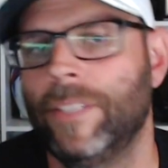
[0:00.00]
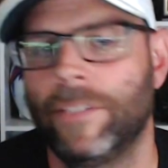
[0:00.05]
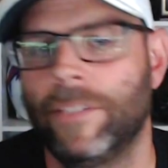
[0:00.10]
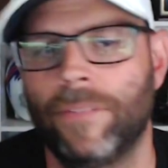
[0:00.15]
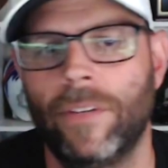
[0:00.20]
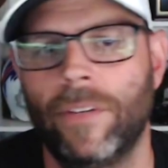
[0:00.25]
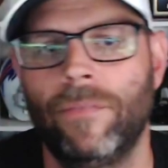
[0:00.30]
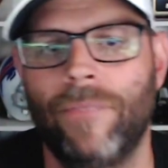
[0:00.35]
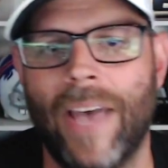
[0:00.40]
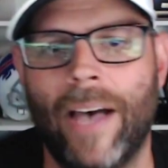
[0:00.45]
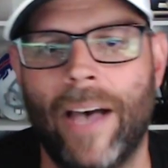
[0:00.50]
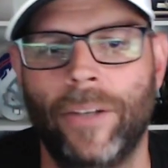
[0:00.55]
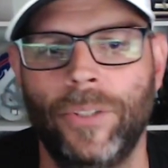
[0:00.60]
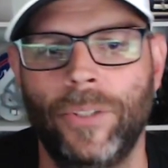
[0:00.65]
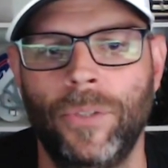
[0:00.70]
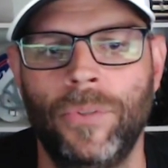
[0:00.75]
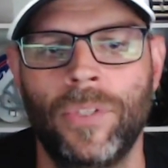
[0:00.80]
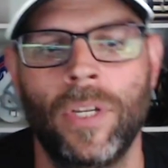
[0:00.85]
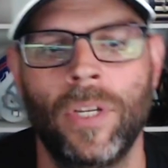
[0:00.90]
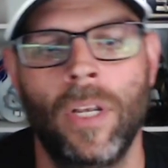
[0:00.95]
different
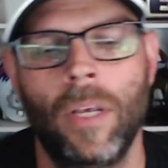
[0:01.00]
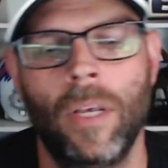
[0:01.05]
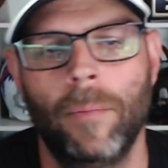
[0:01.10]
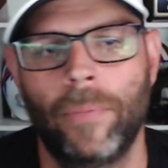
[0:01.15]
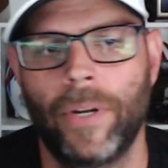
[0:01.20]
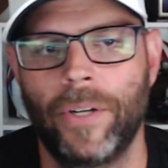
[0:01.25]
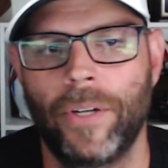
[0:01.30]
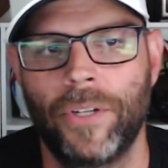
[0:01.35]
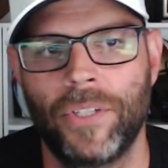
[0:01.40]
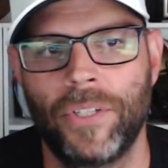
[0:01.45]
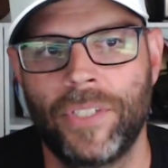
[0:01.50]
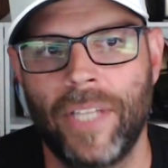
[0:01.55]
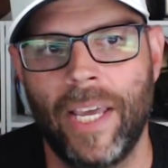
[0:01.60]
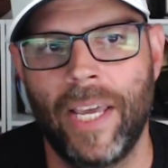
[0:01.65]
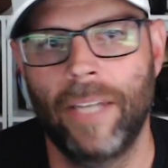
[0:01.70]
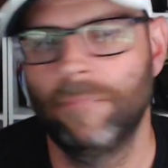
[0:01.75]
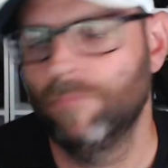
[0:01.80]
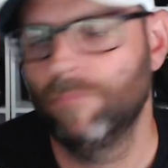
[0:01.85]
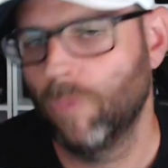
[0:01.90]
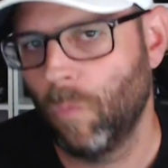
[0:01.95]
values, but
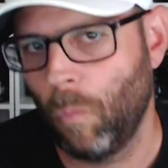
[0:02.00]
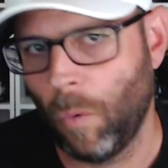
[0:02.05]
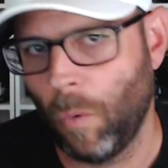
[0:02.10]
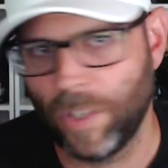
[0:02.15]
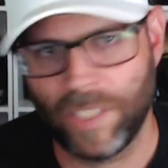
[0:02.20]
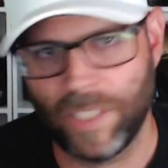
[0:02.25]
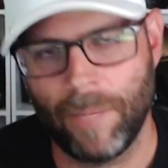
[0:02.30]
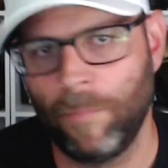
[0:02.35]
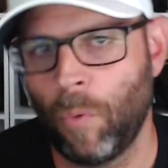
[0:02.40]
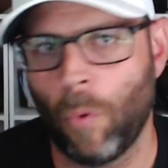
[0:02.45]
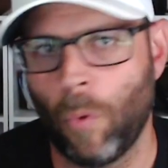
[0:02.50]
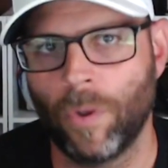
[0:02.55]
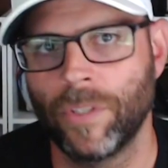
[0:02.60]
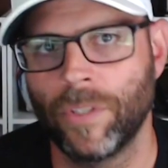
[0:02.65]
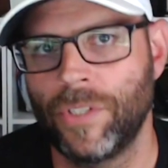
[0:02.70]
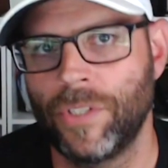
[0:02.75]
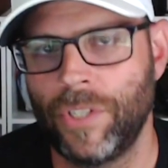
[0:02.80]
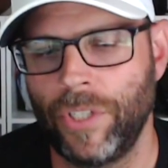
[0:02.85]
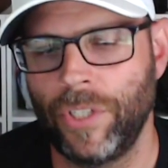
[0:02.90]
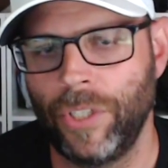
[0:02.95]
understand what's
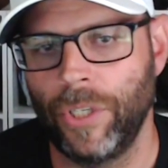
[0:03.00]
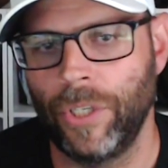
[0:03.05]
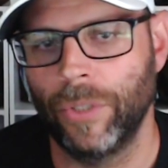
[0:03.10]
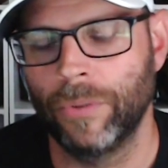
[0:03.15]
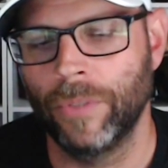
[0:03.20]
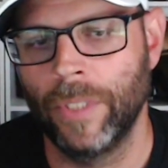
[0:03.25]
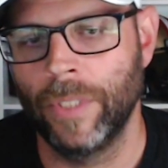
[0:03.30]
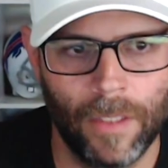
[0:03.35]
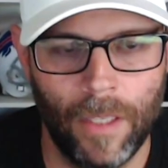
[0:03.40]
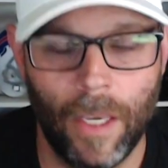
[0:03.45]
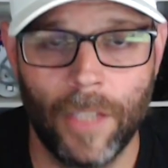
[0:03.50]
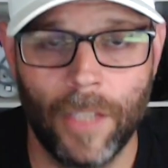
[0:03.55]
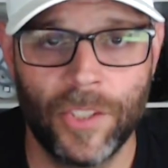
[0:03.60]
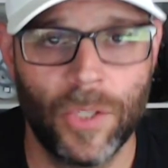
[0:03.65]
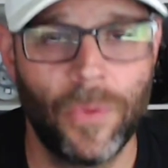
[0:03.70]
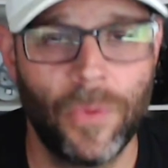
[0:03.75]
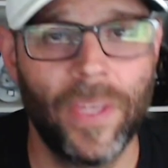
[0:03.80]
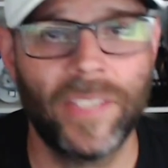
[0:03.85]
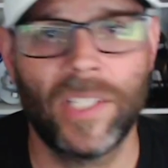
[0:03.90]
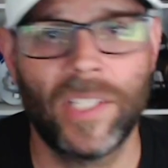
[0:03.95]
important to you.
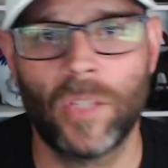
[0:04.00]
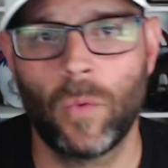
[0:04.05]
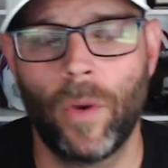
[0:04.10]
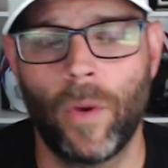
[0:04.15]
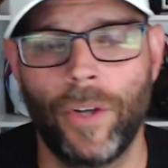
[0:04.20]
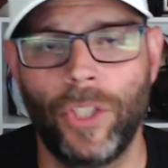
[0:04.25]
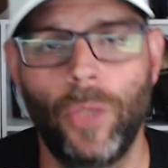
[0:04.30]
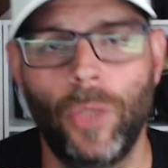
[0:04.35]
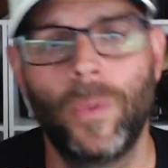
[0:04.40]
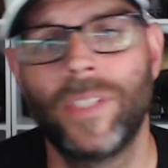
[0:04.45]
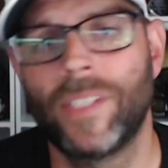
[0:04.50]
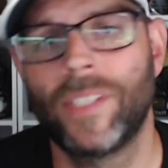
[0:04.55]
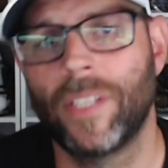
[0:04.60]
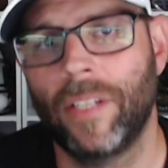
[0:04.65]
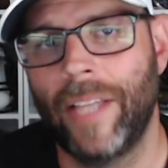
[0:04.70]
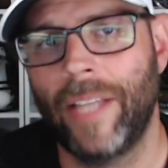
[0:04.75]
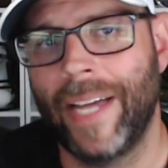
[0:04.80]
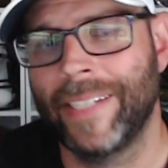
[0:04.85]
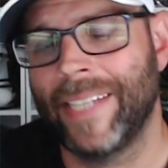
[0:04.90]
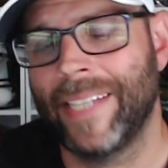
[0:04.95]
So this is where you would
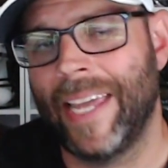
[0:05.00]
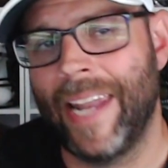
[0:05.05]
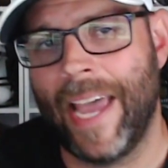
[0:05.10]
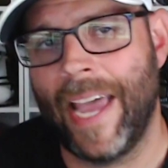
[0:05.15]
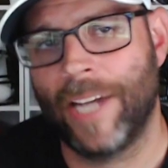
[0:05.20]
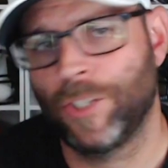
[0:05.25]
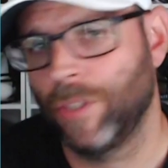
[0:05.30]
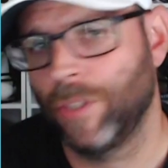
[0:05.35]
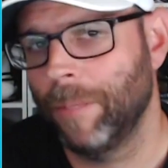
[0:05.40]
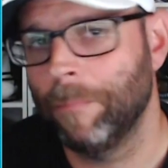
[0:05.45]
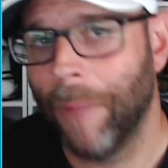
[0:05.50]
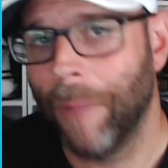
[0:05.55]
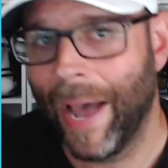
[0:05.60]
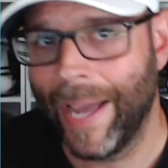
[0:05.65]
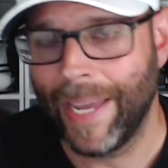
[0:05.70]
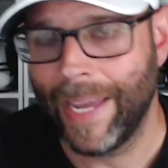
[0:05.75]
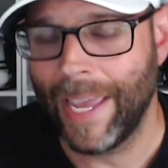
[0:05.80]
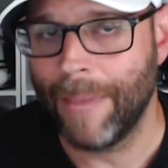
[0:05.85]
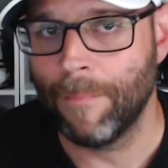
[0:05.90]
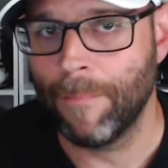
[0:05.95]
select and actually
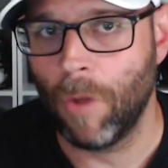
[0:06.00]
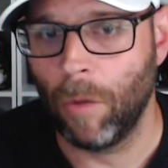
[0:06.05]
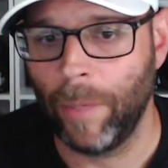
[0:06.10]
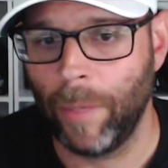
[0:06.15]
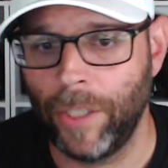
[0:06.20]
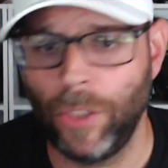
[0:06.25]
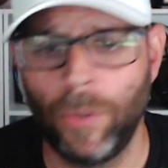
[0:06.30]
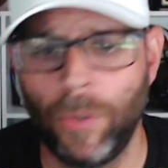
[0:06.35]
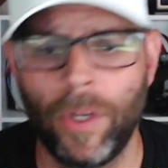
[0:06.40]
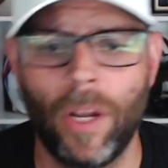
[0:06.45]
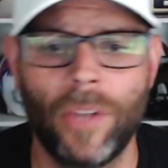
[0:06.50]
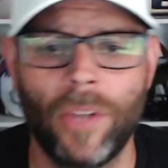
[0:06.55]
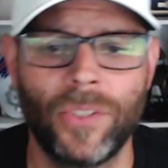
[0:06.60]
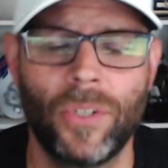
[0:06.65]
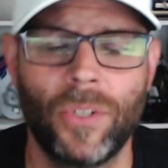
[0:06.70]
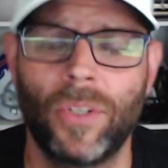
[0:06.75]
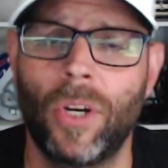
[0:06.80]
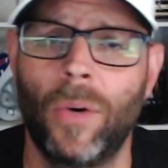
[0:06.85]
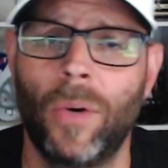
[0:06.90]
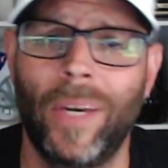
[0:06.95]
buy a moment. You could
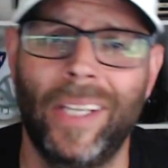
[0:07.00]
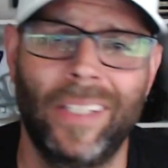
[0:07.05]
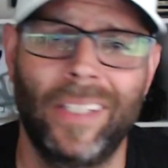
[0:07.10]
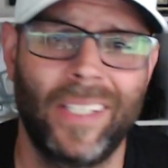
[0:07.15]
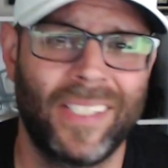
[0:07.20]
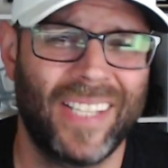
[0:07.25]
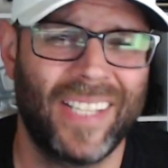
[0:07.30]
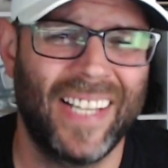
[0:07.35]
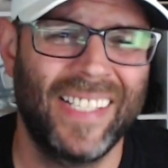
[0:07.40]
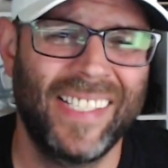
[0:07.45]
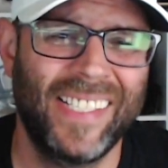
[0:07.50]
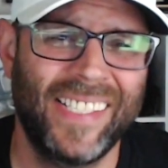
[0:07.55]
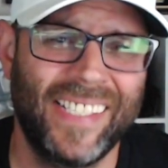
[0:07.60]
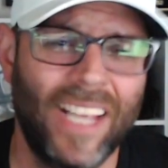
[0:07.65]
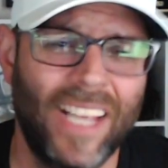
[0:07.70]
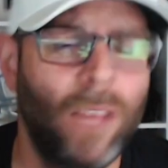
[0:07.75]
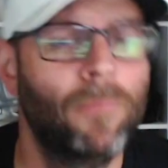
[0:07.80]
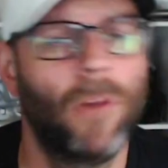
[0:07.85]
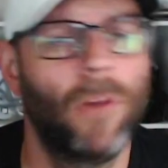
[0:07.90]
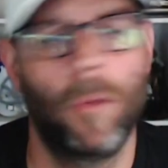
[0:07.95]
also go and list and
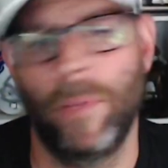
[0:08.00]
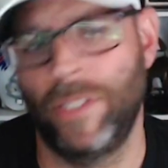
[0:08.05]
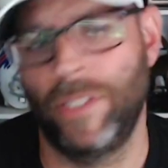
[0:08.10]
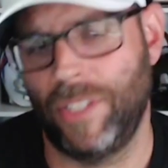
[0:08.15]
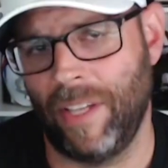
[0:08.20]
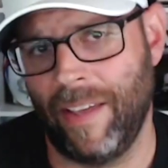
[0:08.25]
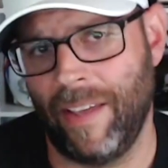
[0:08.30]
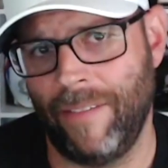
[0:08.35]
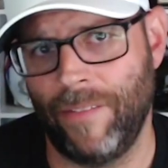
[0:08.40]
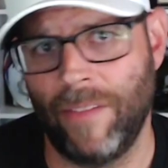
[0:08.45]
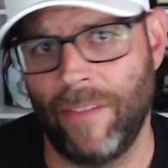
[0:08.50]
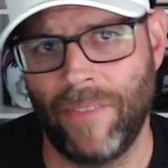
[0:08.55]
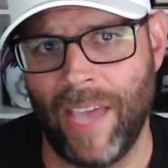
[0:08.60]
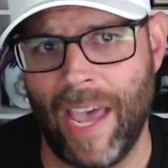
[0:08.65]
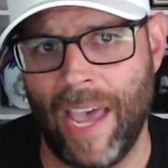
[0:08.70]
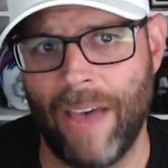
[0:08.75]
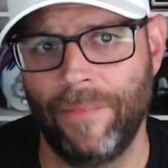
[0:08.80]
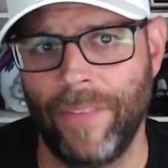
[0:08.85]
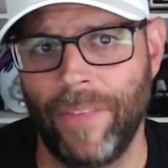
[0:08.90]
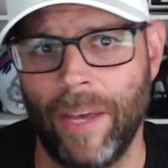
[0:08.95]
sell moments if you
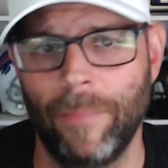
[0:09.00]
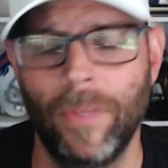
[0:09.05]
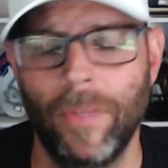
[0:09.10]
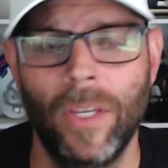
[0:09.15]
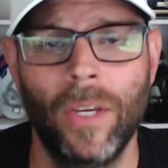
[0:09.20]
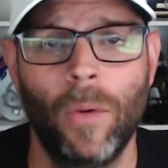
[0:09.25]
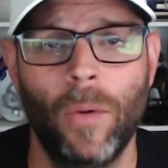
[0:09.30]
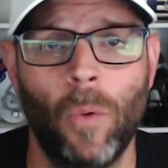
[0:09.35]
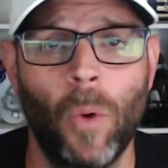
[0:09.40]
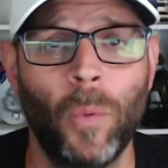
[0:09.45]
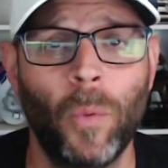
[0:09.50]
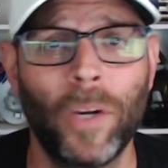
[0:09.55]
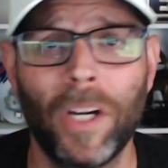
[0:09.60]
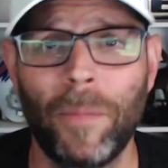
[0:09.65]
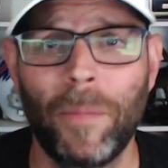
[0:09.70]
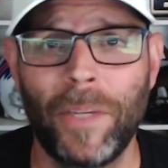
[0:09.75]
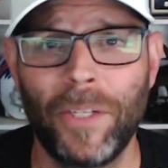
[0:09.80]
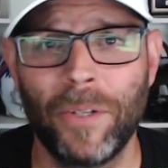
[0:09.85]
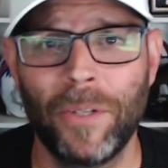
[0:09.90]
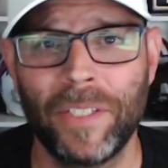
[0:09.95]
have them. What we're
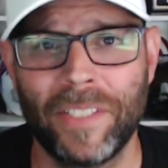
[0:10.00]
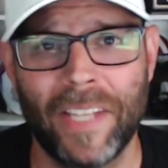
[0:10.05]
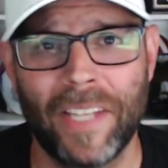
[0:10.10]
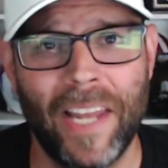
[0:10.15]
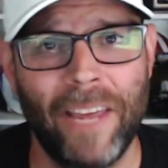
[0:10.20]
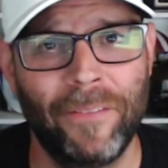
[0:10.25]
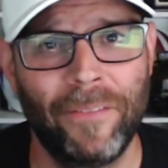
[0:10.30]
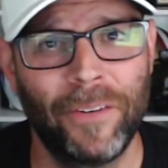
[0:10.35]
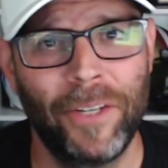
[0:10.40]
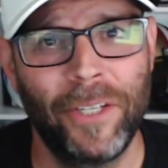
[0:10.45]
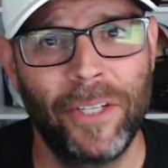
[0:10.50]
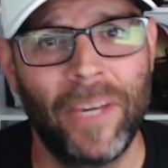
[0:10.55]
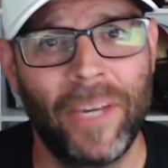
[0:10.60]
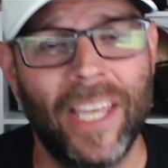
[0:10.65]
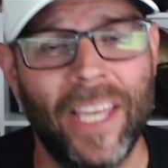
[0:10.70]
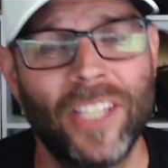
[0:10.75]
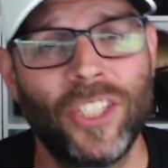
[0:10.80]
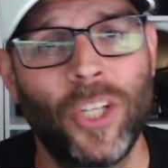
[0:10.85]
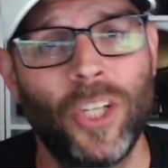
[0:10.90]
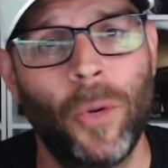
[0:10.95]
gonna be doing today for you
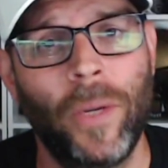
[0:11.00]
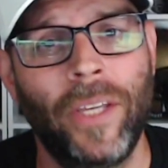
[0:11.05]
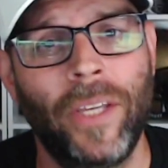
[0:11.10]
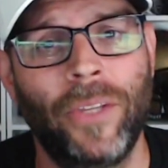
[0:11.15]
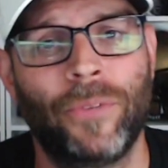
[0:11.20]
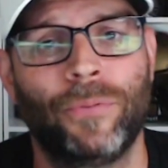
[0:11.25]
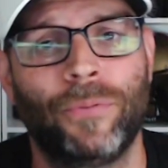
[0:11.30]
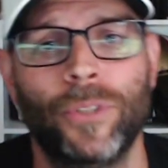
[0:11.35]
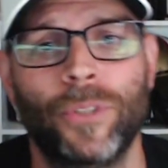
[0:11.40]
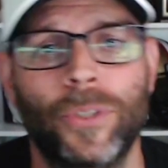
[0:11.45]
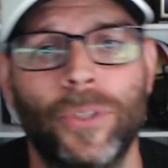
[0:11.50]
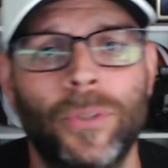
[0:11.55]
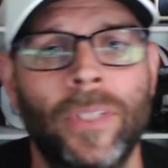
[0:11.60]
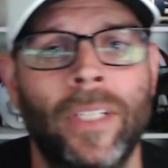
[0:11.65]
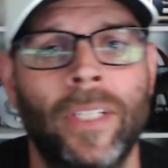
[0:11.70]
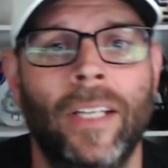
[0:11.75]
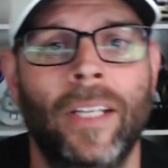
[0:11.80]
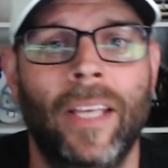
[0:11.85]
is going through